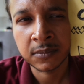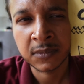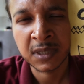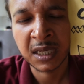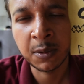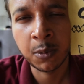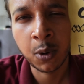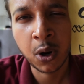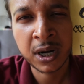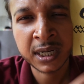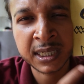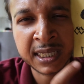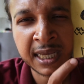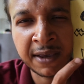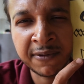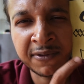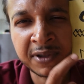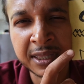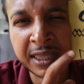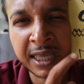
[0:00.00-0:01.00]
He wants
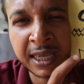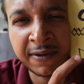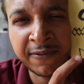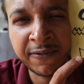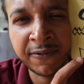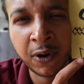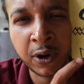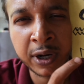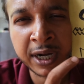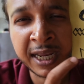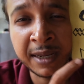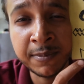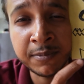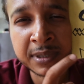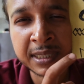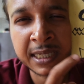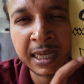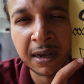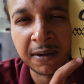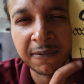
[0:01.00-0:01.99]
everything for
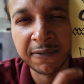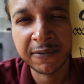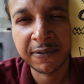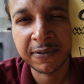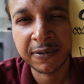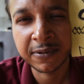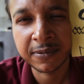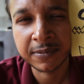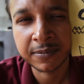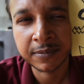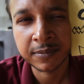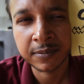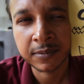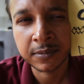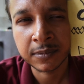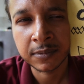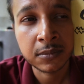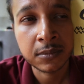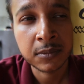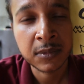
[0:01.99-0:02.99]
himself.
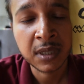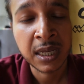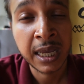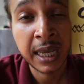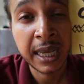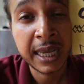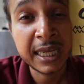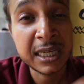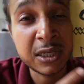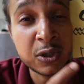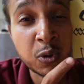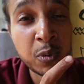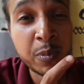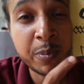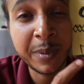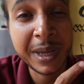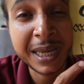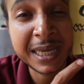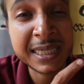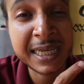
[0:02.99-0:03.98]
He's too
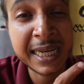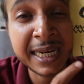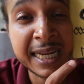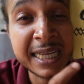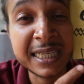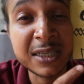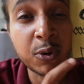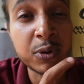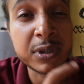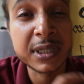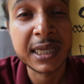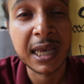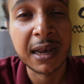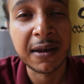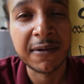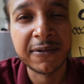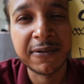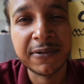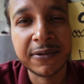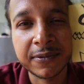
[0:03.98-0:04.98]
mixed in his own
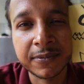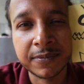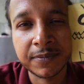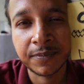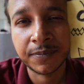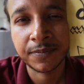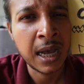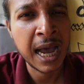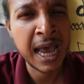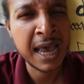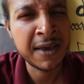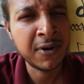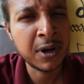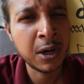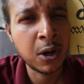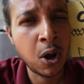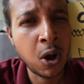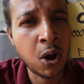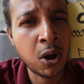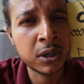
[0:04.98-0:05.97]
self. I have a
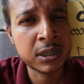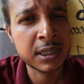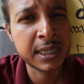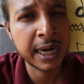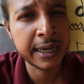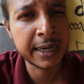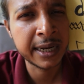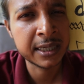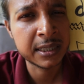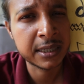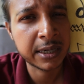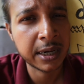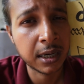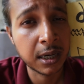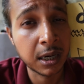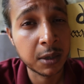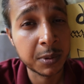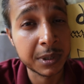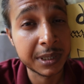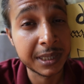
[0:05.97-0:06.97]
long standing
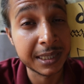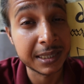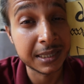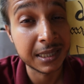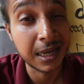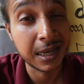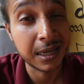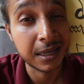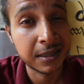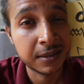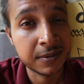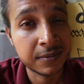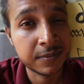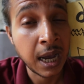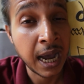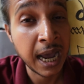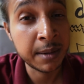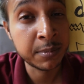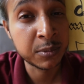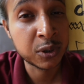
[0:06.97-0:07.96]
struggle with this guy.
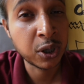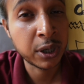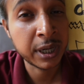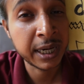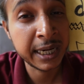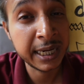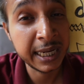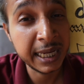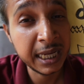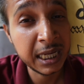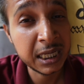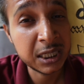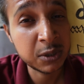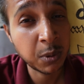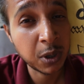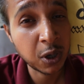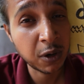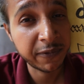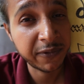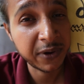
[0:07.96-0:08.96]
I am sure in each
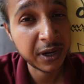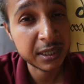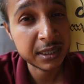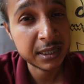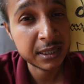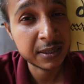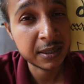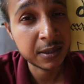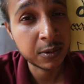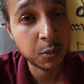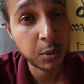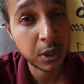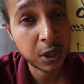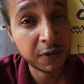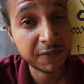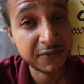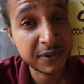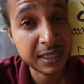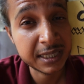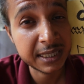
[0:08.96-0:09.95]
one of us, one
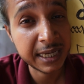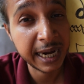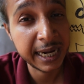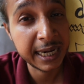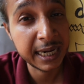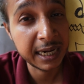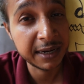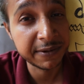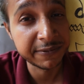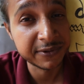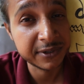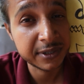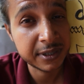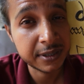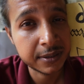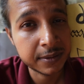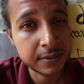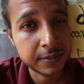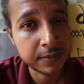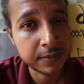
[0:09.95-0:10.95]
of this kind lives.